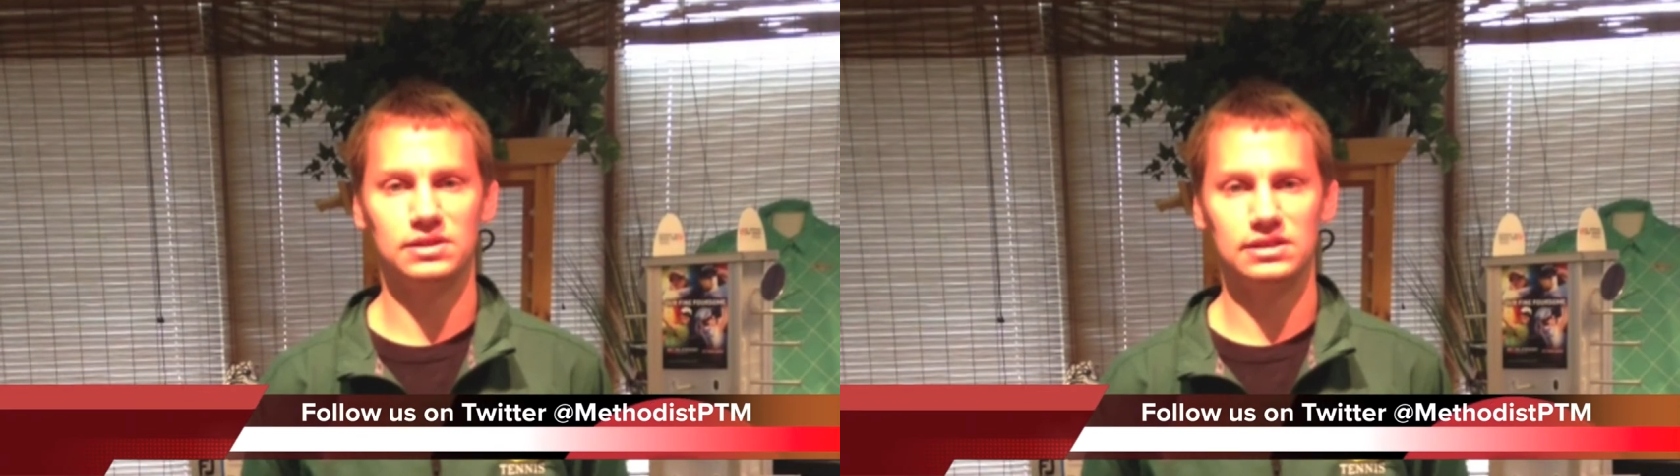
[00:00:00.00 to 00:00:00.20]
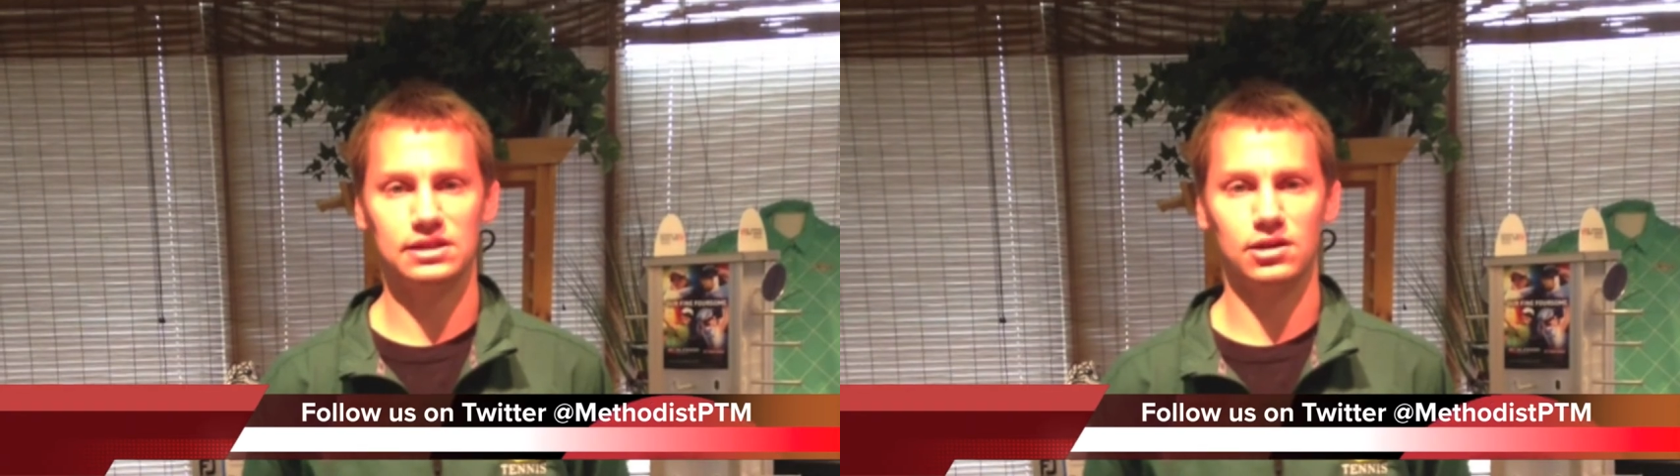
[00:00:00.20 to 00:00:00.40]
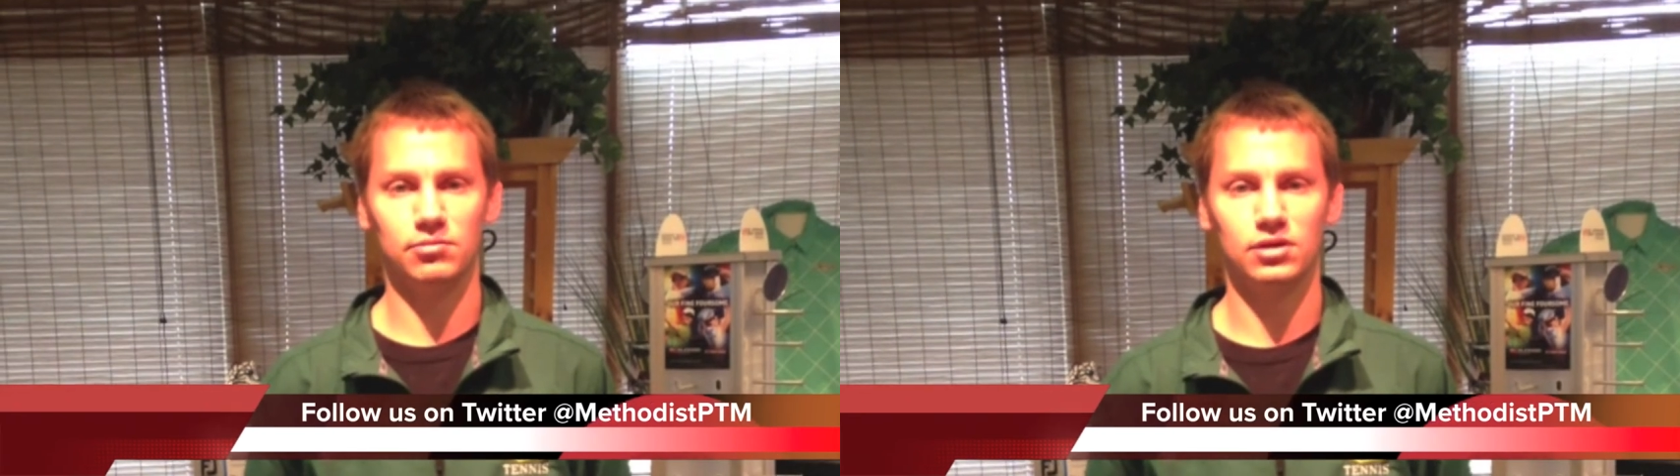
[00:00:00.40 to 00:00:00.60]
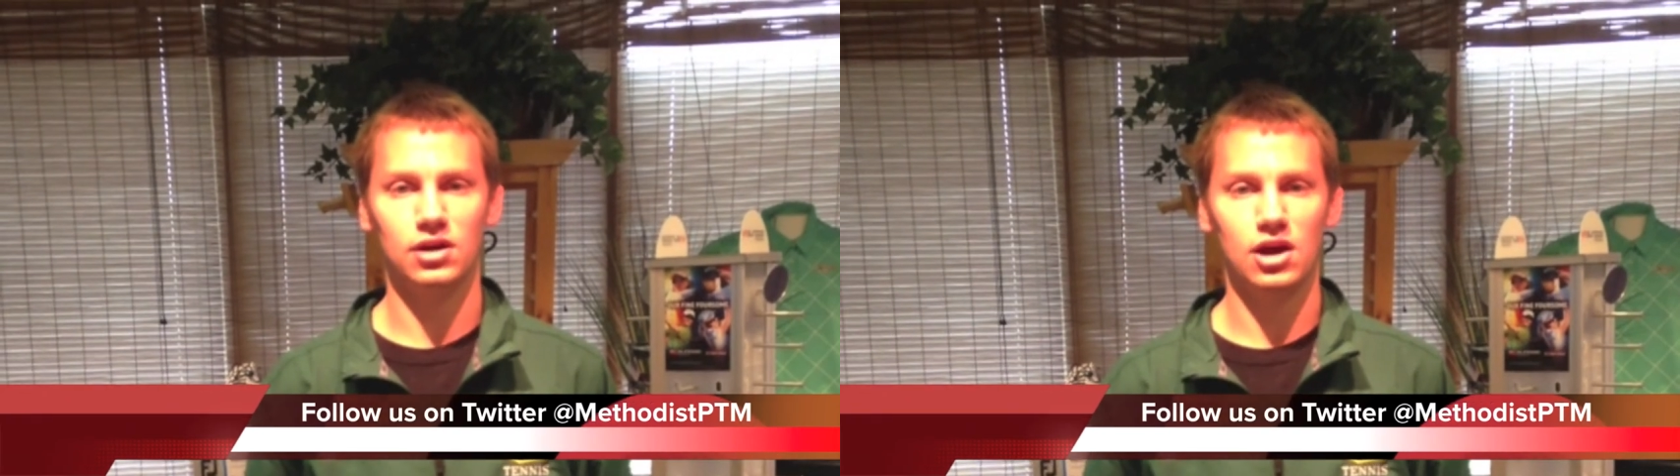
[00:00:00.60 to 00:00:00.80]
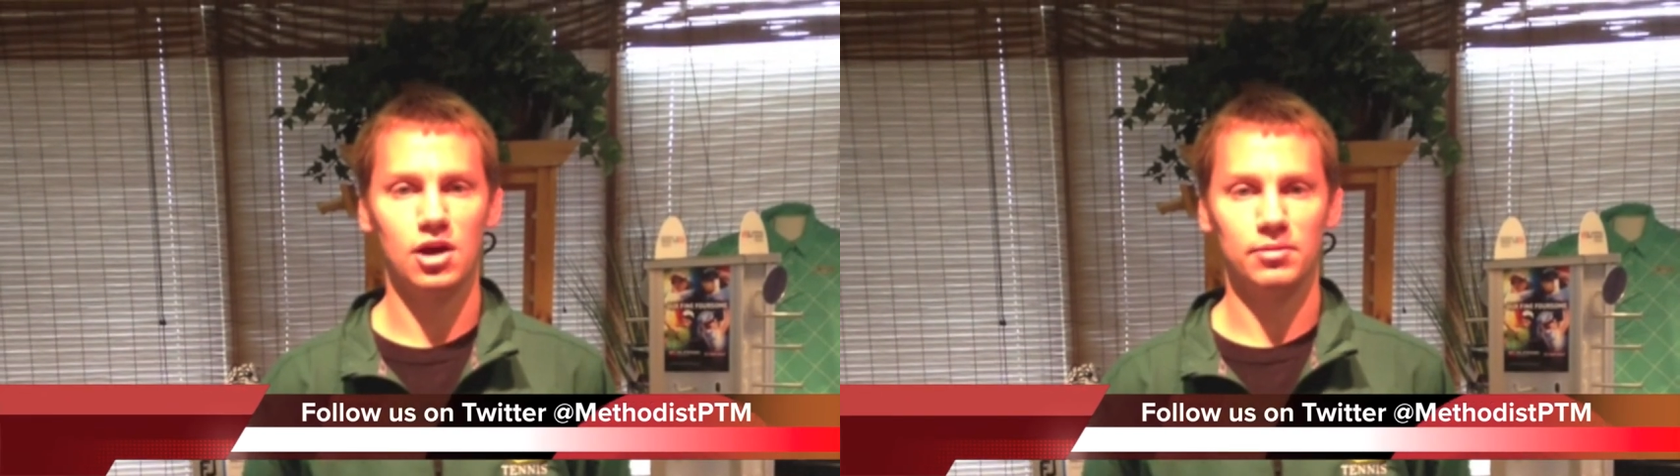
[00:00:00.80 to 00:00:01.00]
PTM
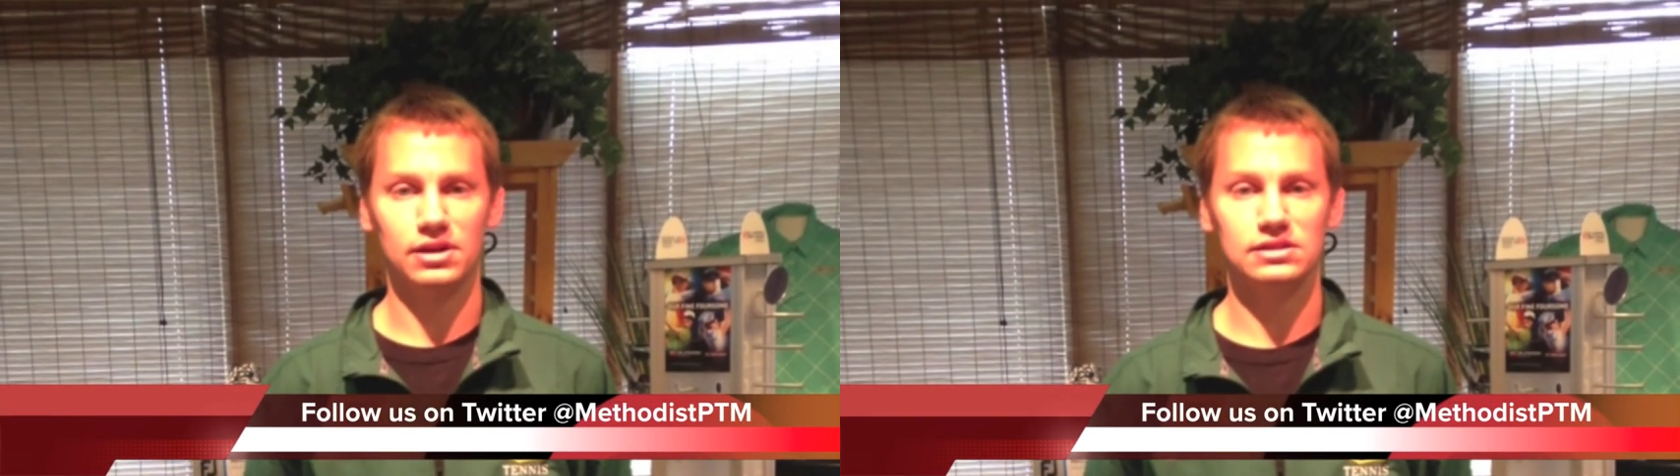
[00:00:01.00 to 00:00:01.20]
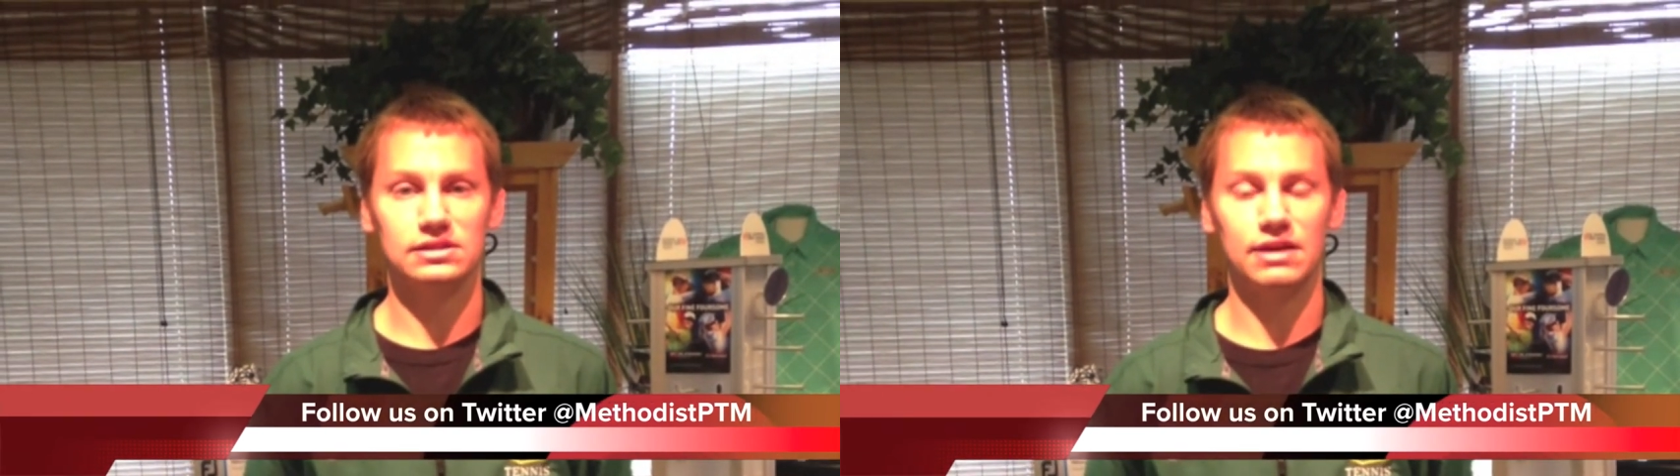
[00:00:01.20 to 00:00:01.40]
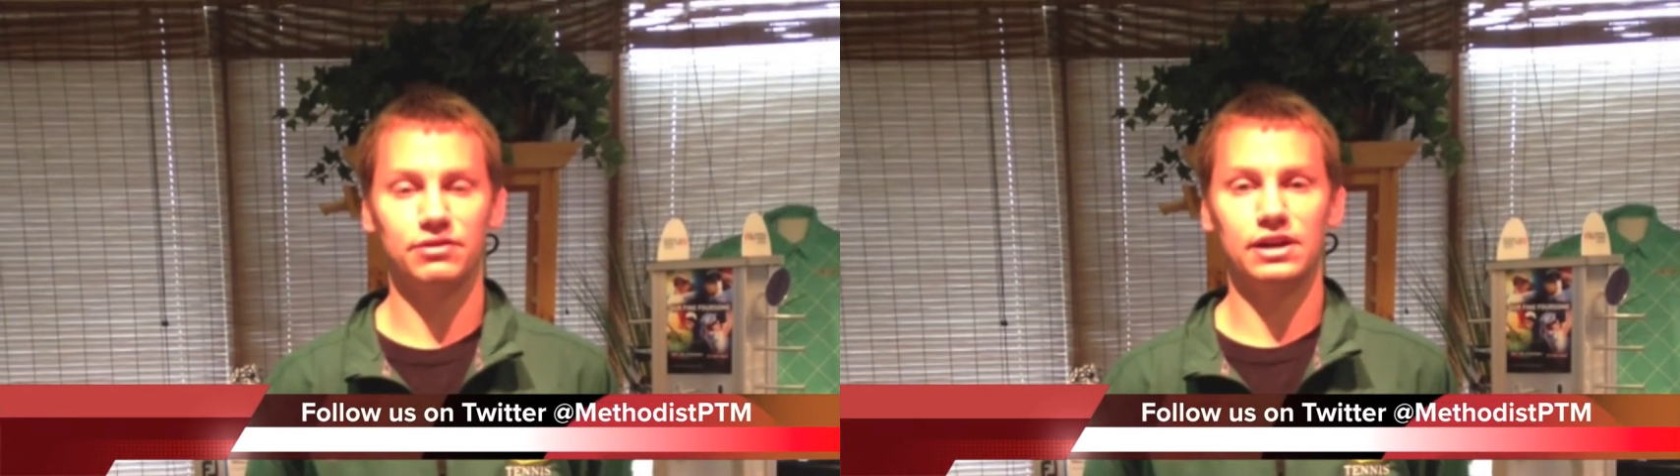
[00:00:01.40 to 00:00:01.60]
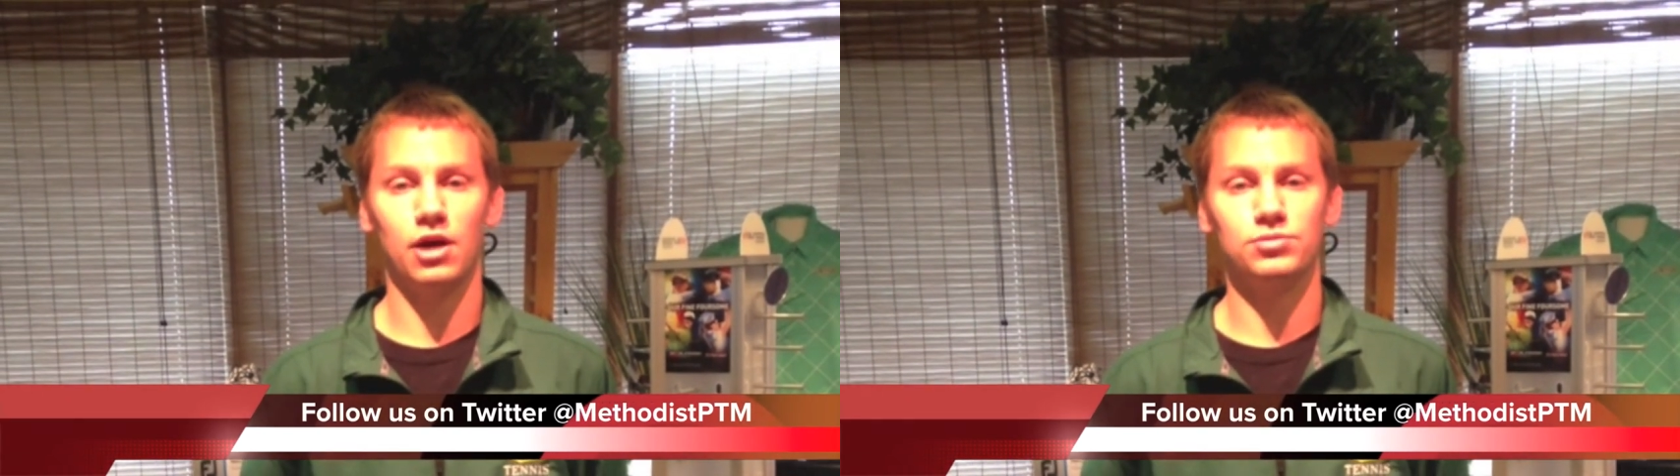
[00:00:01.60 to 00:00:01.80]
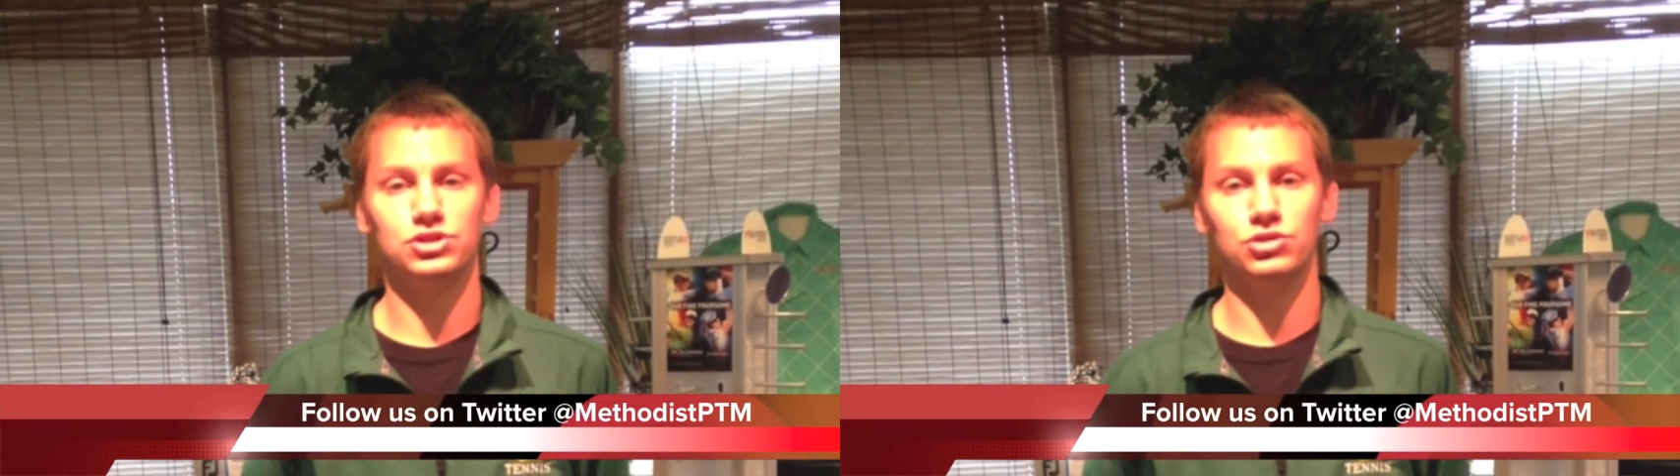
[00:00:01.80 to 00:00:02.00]
because it definitely
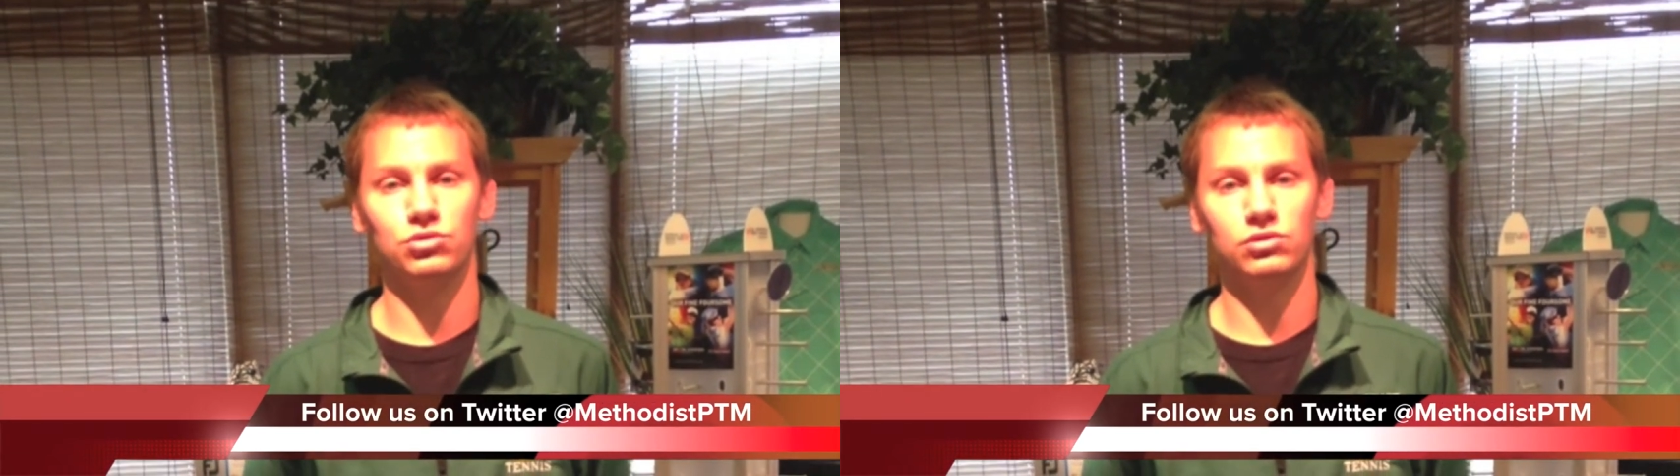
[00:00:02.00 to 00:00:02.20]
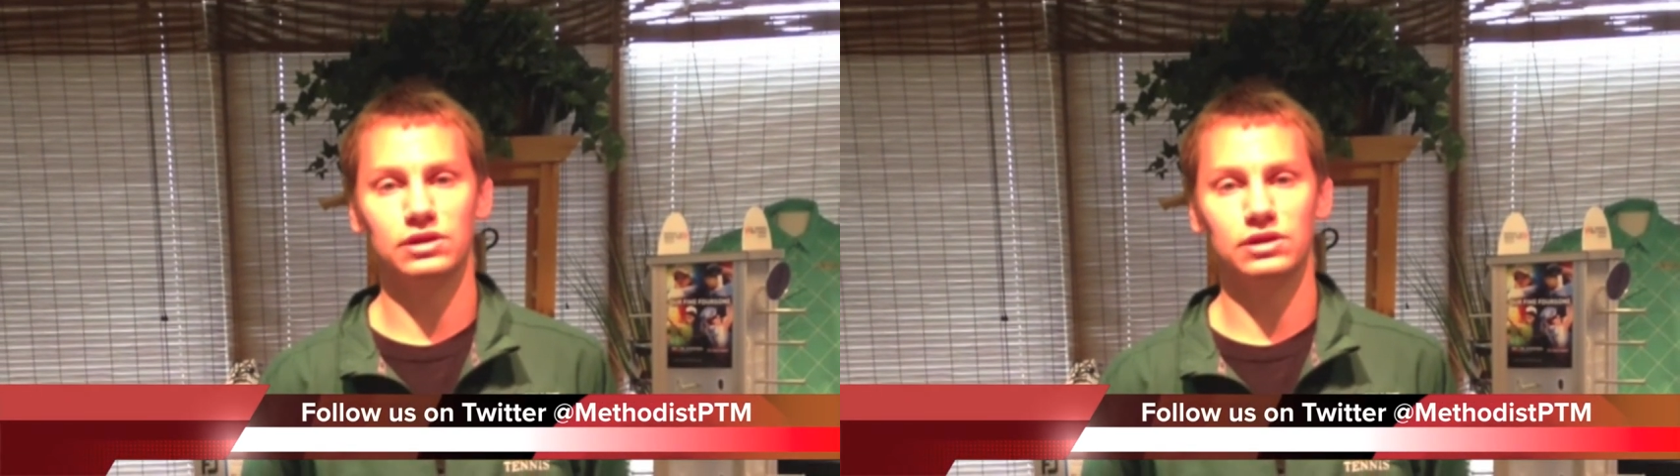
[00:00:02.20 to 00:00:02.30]
helps you